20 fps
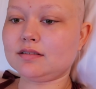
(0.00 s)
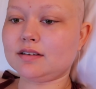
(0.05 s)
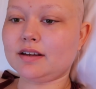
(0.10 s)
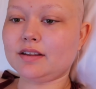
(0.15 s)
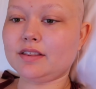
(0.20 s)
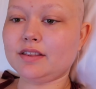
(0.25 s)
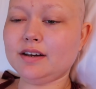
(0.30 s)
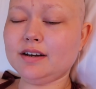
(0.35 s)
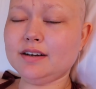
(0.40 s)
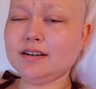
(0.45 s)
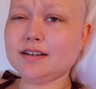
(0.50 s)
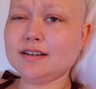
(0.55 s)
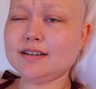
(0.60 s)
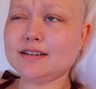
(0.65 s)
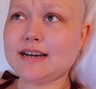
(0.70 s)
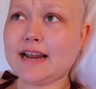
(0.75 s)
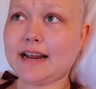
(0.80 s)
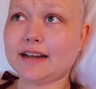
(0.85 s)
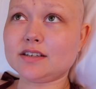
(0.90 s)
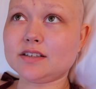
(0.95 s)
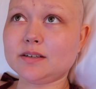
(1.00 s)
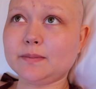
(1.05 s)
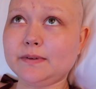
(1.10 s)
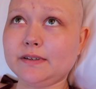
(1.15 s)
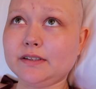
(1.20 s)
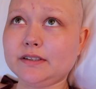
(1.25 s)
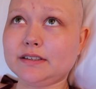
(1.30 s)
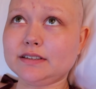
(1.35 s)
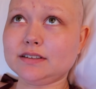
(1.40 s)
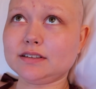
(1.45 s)
I think the next
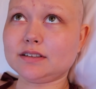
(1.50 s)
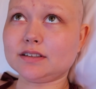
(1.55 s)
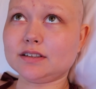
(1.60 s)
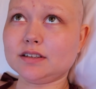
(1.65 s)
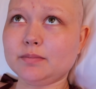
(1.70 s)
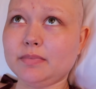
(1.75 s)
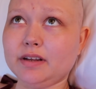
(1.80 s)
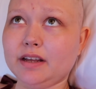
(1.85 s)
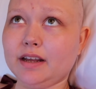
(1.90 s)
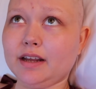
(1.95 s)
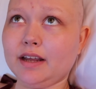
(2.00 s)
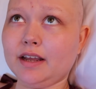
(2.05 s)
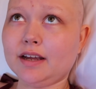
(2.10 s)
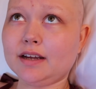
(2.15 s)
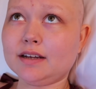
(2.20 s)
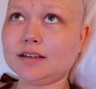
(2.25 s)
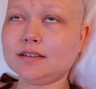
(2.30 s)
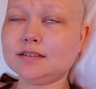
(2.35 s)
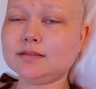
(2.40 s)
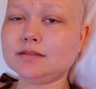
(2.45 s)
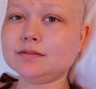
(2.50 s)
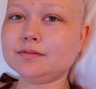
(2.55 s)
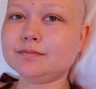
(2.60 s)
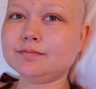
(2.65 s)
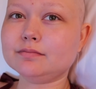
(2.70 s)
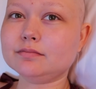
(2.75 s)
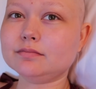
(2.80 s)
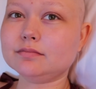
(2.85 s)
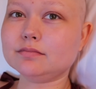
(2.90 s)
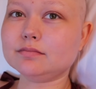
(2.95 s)
meal is gonna be
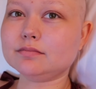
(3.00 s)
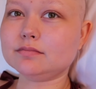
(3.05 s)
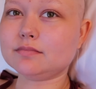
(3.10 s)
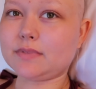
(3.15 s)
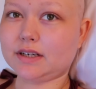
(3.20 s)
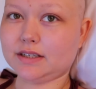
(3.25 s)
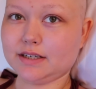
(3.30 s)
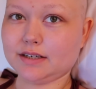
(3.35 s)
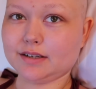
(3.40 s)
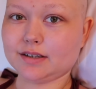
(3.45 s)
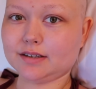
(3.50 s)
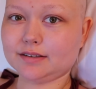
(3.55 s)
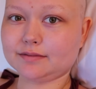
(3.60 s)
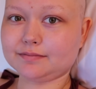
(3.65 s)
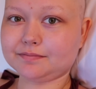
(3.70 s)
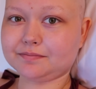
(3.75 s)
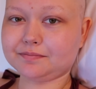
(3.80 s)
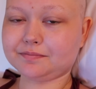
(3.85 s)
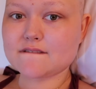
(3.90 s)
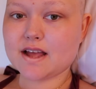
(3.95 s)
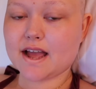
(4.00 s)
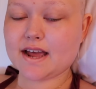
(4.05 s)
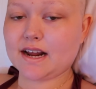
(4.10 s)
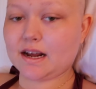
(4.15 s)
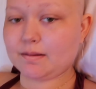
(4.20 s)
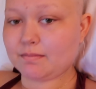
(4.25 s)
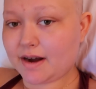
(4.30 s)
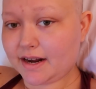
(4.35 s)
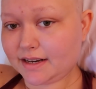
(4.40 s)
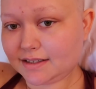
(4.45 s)
my dinner. And
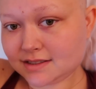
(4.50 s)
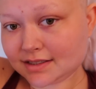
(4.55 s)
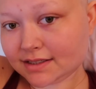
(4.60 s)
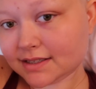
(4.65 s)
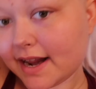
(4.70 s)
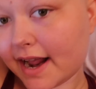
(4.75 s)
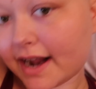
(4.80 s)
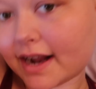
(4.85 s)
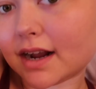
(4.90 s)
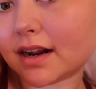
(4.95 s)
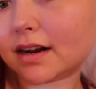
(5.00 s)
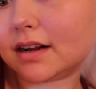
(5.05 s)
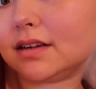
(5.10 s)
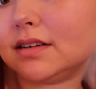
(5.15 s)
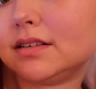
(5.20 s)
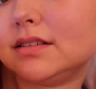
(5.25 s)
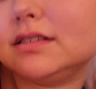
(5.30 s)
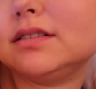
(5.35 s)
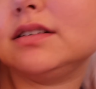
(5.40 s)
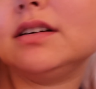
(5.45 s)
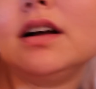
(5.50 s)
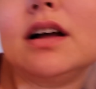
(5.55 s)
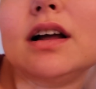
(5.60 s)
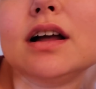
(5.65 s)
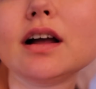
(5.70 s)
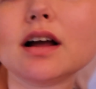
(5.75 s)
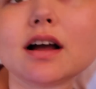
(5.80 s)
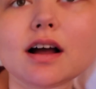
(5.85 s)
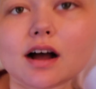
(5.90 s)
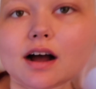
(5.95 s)
I might snack
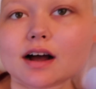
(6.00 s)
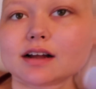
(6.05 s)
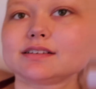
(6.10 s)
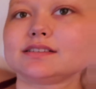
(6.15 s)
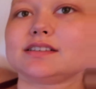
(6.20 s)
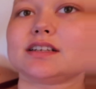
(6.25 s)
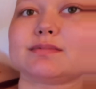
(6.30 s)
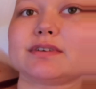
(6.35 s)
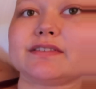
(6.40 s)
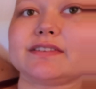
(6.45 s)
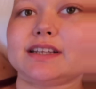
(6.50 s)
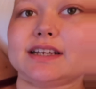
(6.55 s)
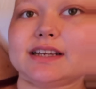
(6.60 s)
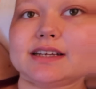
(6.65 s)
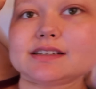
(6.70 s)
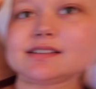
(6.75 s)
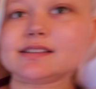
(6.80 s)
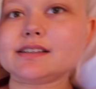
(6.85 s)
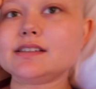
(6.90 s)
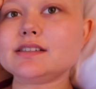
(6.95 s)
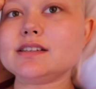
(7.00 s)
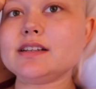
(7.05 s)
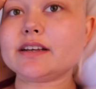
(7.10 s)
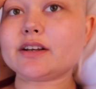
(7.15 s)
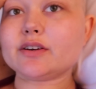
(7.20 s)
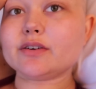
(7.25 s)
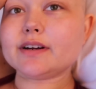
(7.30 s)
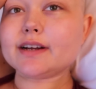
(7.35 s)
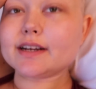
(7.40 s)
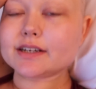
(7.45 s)
on some of these. This is
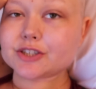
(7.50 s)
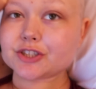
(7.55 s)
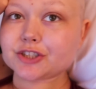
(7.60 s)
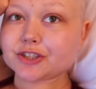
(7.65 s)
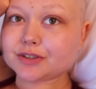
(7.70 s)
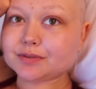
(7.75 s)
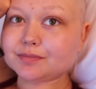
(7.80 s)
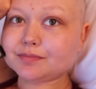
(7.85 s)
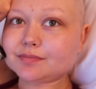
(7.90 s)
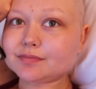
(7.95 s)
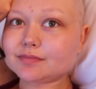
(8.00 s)
licorice.